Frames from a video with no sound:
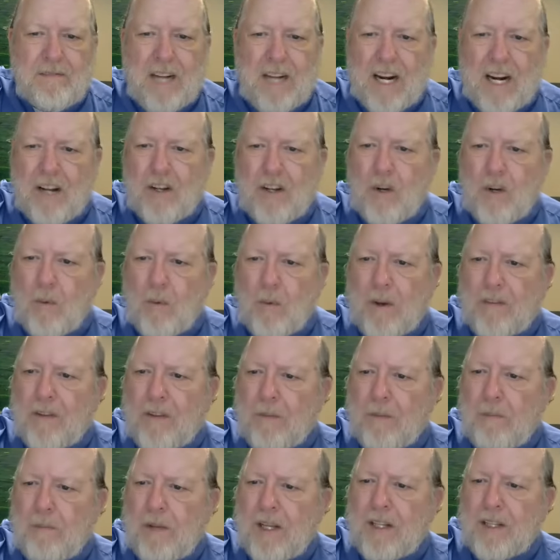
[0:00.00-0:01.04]
I don't know what
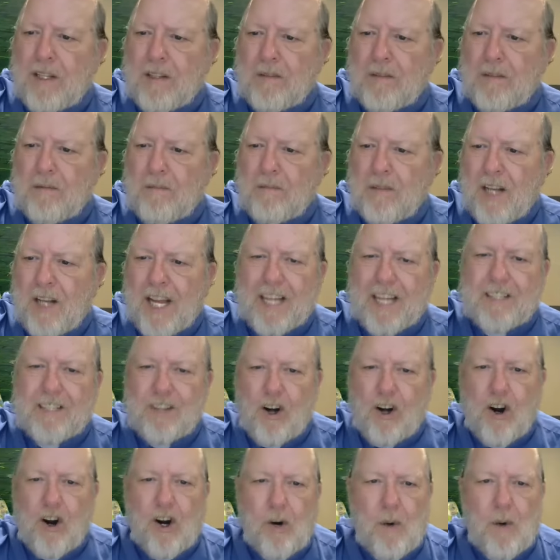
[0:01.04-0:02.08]
the lakes
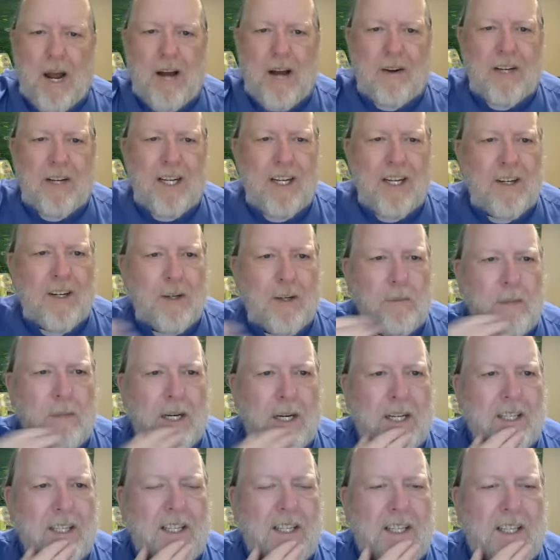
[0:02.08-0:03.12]
are around here,
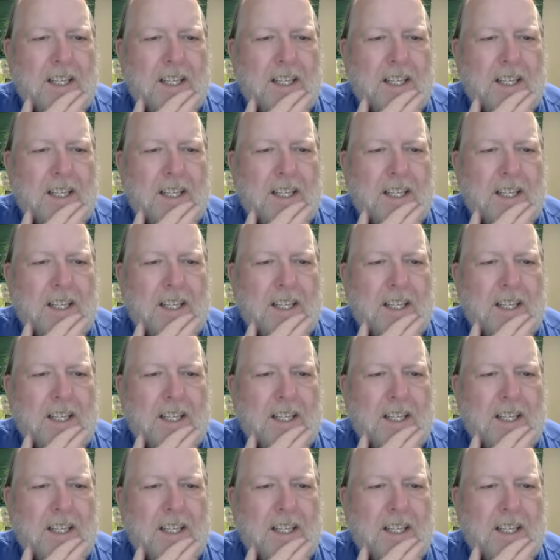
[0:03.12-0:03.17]
but